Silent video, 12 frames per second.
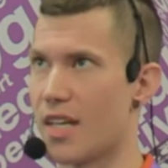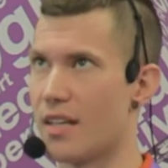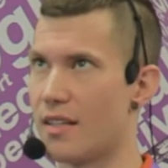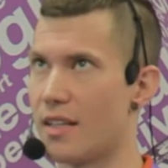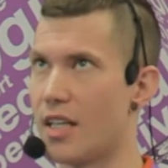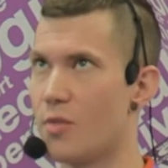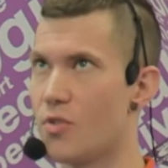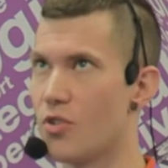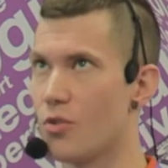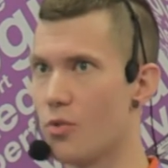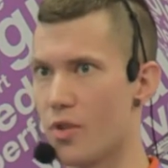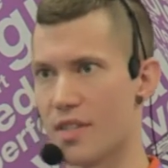it keeps
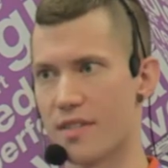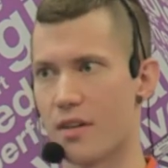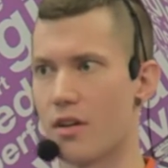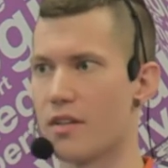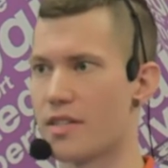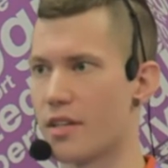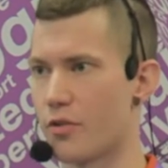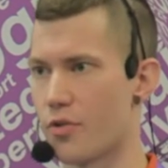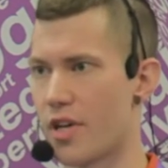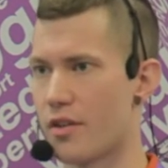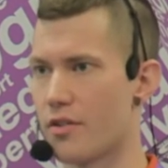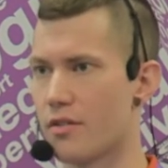you as the content
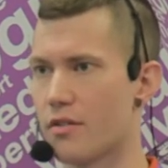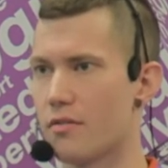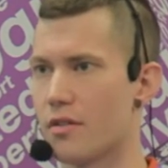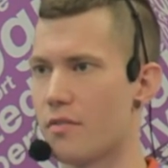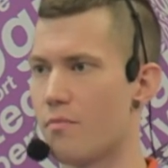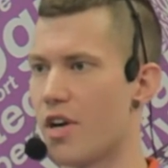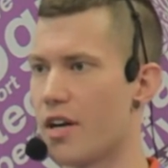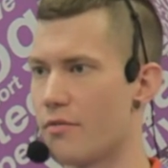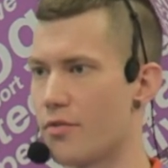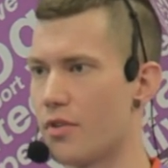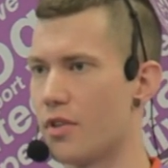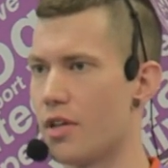creator
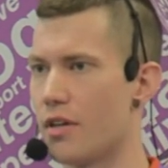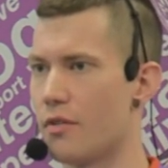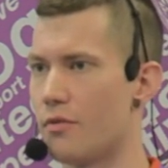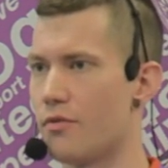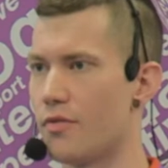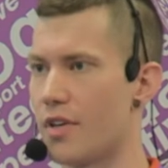mindful of.